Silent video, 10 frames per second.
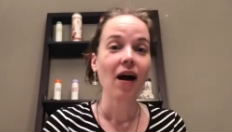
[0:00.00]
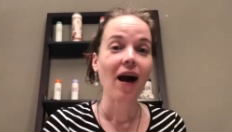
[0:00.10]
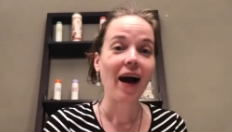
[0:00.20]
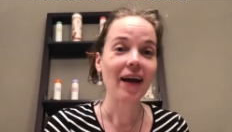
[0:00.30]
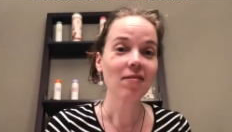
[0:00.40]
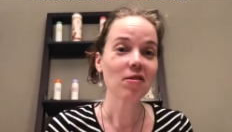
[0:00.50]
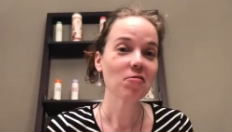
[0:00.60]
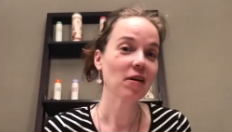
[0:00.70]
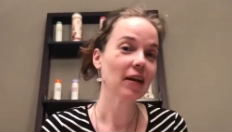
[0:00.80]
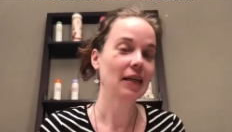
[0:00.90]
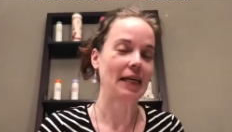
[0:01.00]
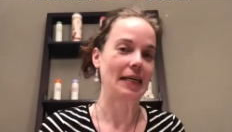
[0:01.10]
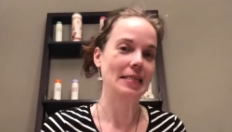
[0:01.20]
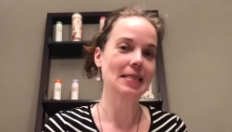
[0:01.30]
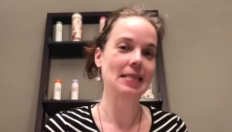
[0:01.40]
Hi everyone,
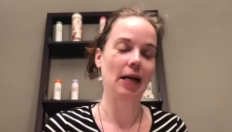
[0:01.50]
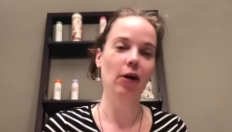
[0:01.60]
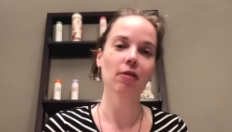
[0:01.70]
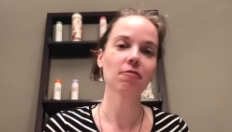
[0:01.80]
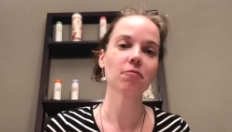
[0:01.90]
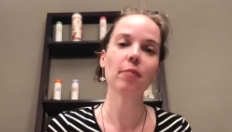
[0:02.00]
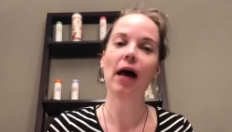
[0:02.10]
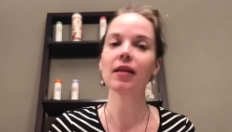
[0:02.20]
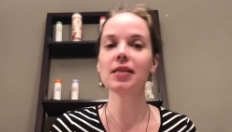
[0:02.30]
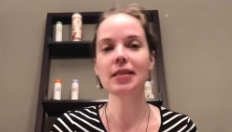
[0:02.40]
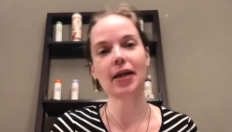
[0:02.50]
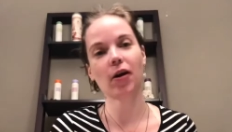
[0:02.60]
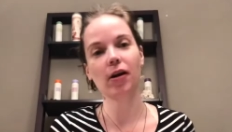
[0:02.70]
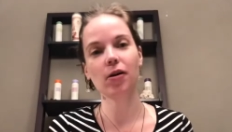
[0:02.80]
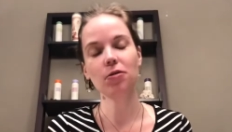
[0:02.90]
it's Sarah from Palace
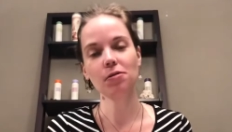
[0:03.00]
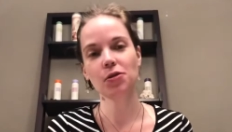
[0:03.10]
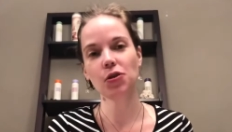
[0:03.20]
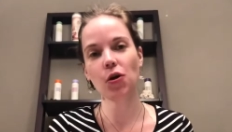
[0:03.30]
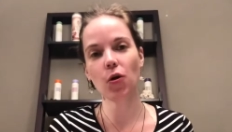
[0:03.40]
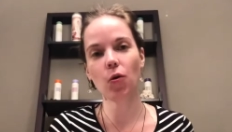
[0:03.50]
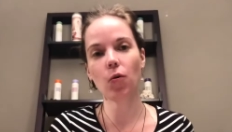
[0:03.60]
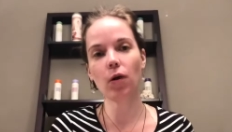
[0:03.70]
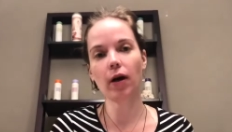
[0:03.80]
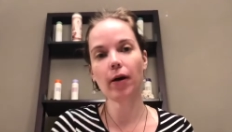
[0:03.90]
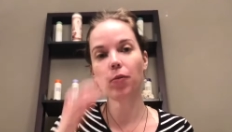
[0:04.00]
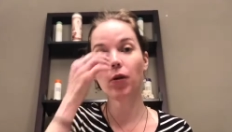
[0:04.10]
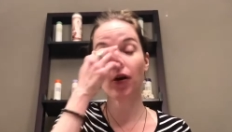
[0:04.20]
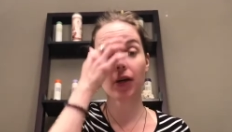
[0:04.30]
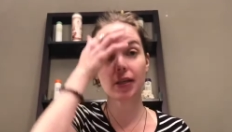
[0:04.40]
Tarot. So we
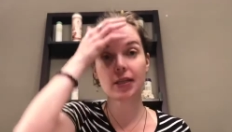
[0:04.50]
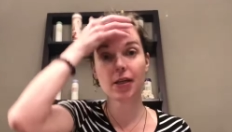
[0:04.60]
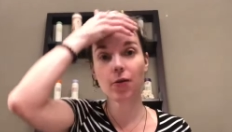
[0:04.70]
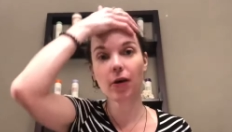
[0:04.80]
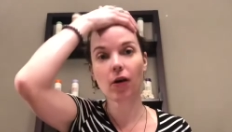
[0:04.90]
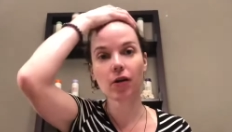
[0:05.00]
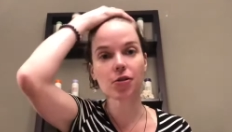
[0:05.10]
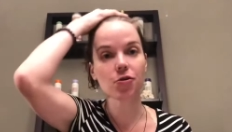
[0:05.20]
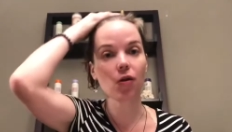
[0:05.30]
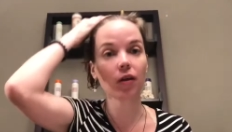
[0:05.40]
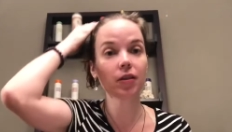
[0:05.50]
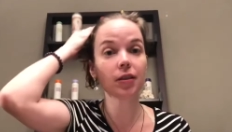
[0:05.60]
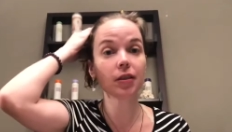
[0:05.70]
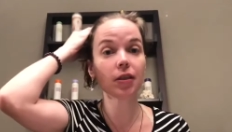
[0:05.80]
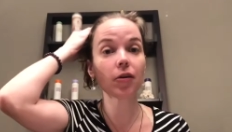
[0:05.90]
are continuing our astrology
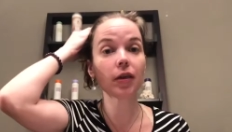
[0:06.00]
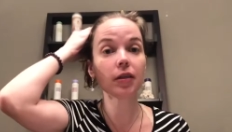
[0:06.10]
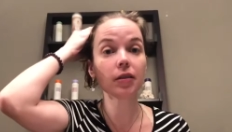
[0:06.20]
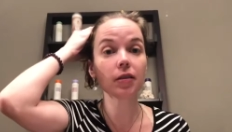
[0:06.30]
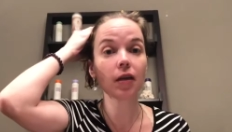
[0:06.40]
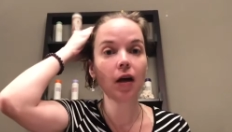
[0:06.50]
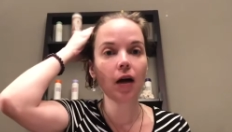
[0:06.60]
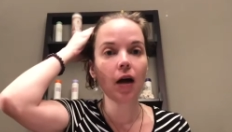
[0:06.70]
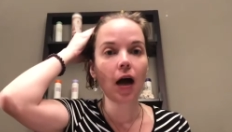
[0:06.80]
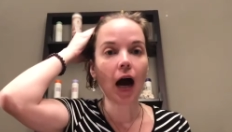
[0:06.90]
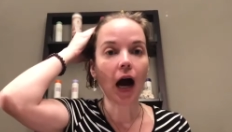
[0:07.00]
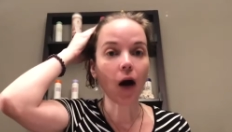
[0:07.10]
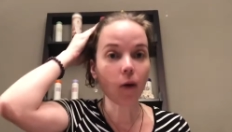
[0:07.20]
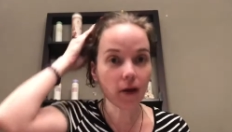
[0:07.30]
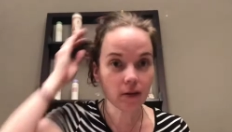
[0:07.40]
series.
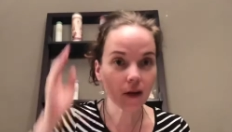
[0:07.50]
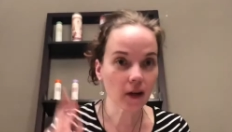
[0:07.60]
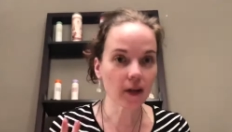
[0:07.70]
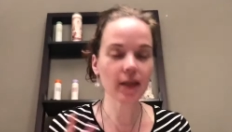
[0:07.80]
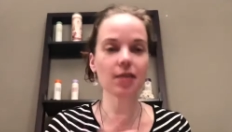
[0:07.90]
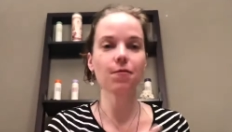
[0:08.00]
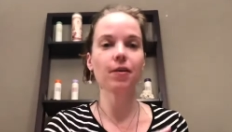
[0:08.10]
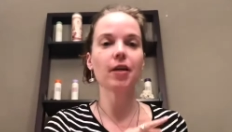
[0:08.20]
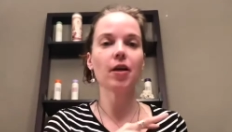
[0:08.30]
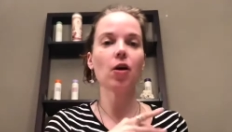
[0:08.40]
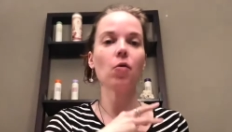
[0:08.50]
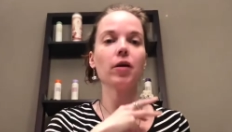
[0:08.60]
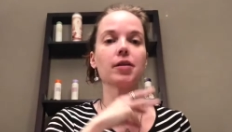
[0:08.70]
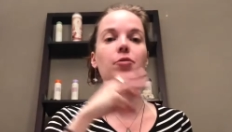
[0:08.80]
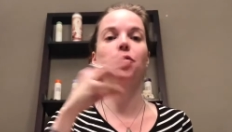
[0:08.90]
However, this video
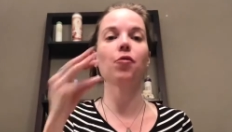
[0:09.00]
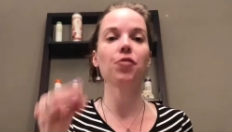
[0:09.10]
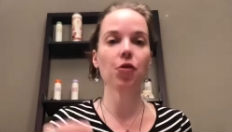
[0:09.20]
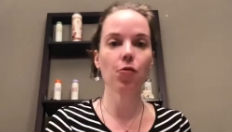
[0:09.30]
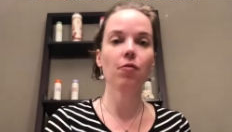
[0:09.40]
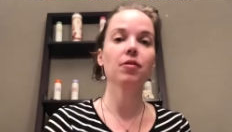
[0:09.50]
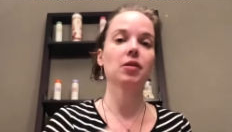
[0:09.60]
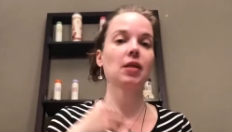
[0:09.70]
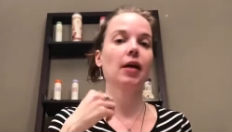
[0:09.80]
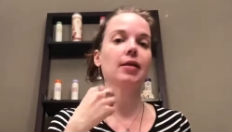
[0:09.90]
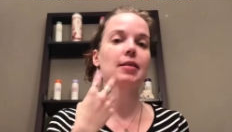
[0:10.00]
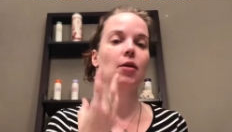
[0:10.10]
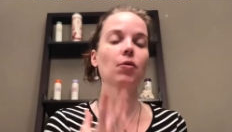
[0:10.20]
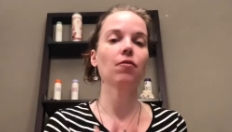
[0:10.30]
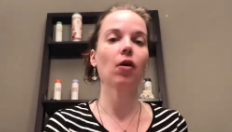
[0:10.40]
is a review of the signs that
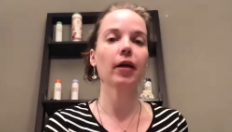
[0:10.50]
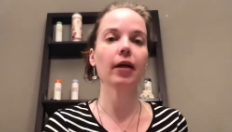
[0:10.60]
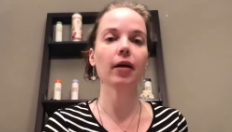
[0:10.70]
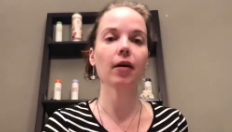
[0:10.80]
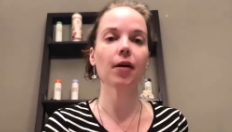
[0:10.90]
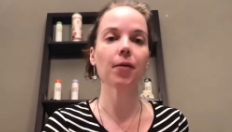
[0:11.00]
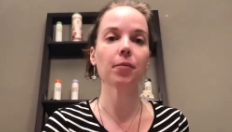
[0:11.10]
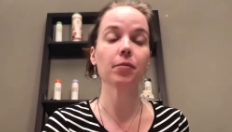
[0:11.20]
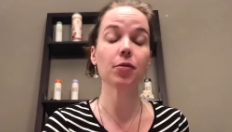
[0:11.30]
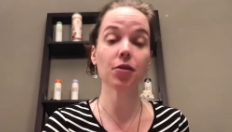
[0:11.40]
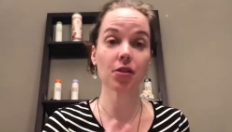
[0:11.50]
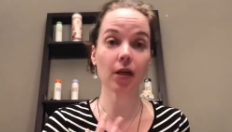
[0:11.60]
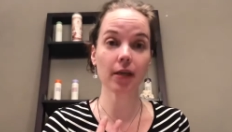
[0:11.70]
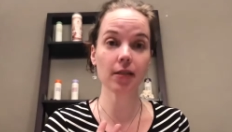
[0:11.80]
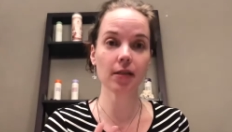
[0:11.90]
we've already
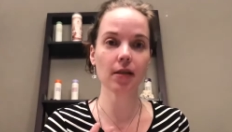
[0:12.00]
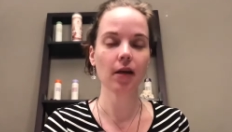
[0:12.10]
discussed